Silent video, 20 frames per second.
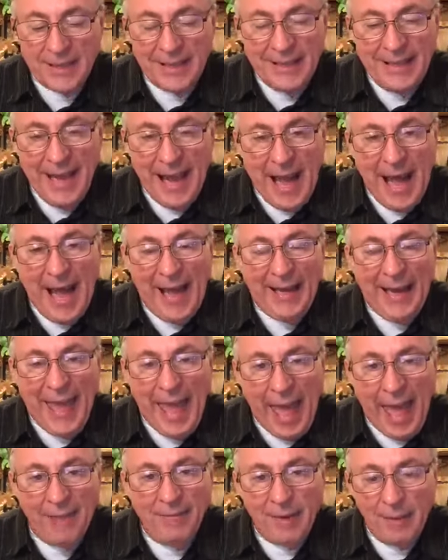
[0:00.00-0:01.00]
God
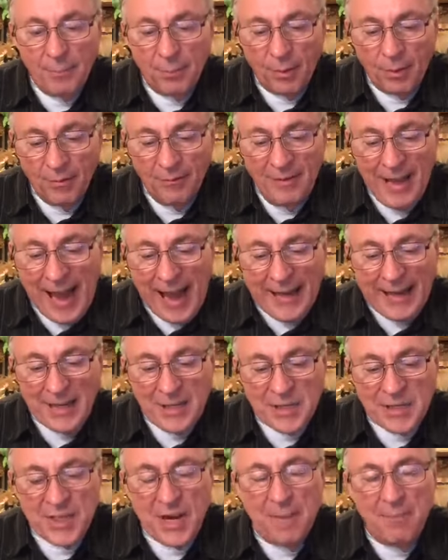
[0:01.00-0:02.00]
having
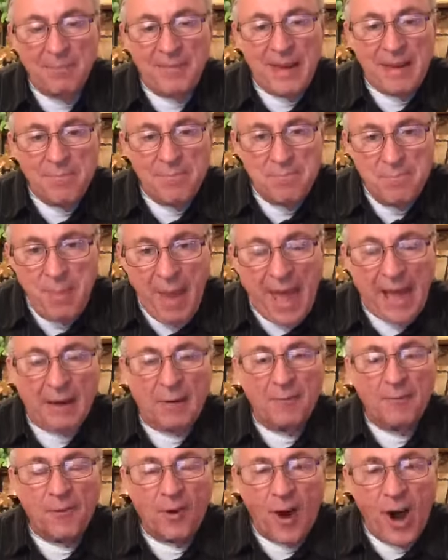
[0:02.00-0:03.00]
provided something
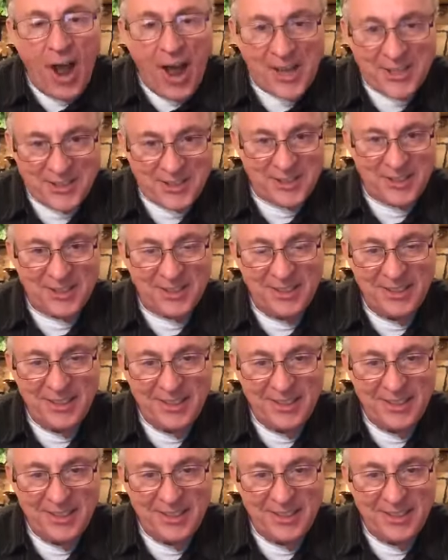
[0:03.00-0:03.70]
better for us,